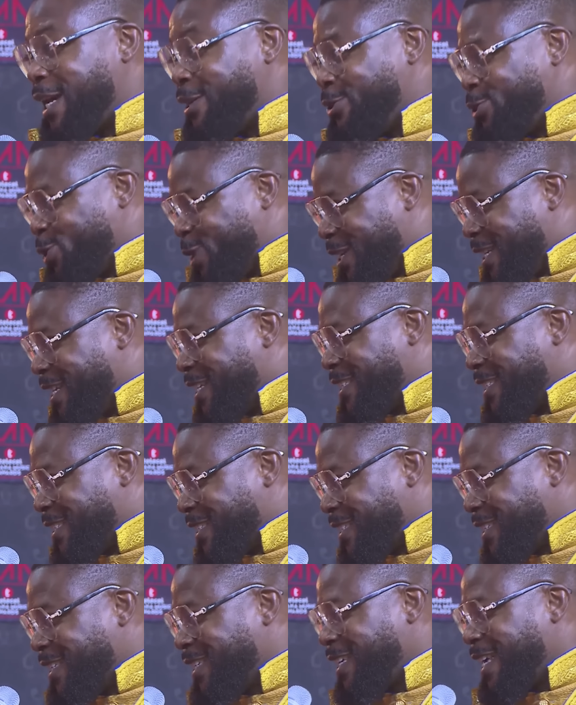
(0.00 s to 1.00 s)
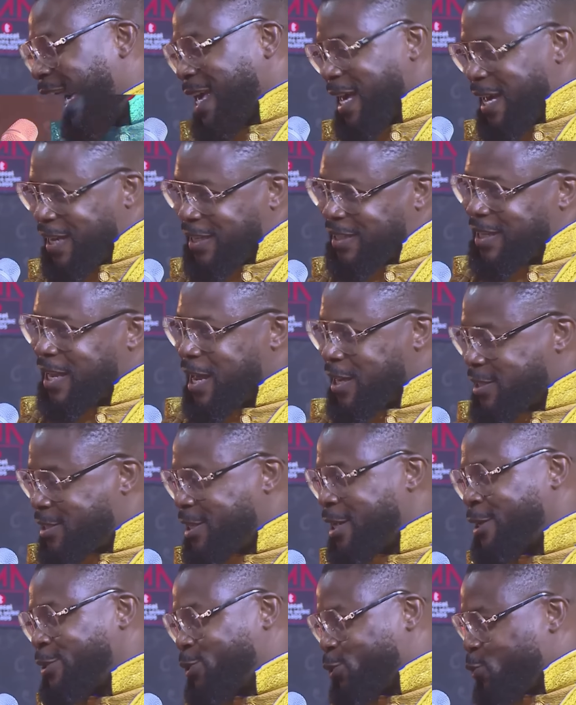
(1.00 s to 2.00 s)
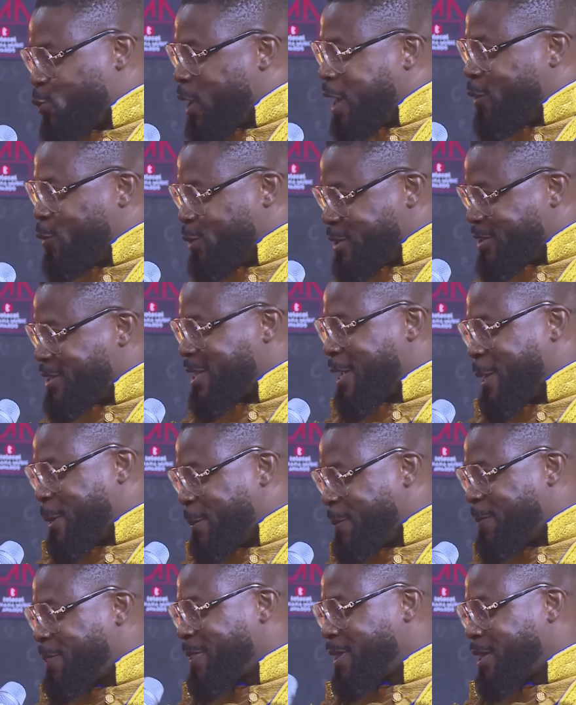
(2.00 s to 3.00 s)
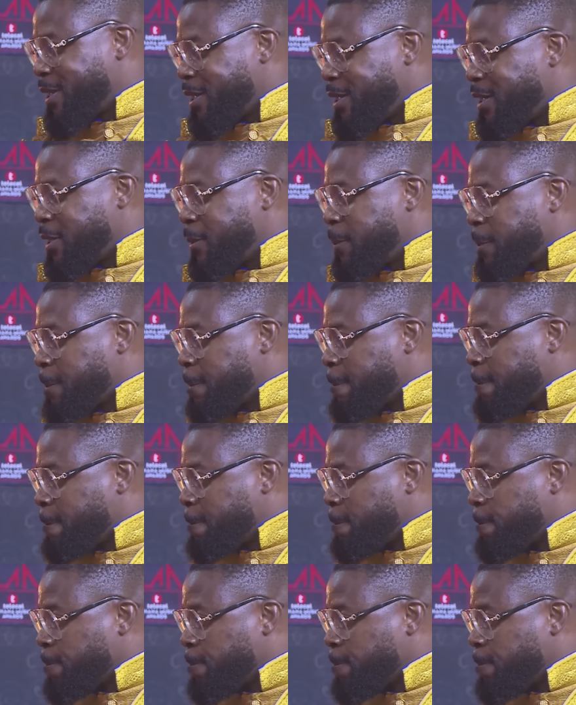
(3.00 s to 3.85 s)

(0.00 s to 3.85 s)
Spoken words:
If you want to be unique on the red carpet, you gotta go a little bit crazy.